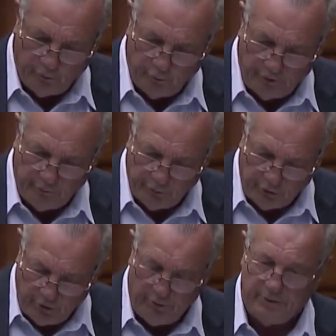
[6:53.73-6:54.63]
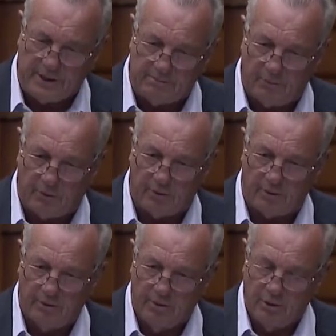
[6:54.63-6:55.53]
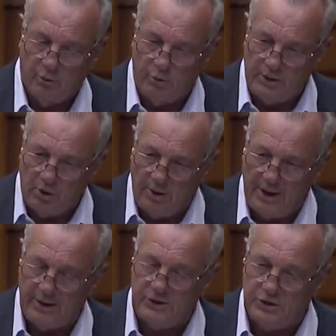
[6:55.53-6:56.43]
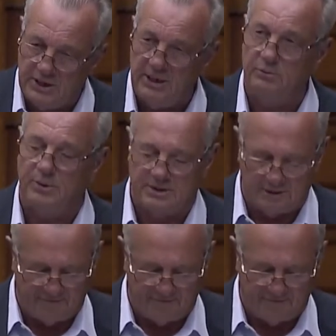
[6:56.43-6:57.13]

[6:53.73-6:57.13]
we're learning more. We know how to deal with this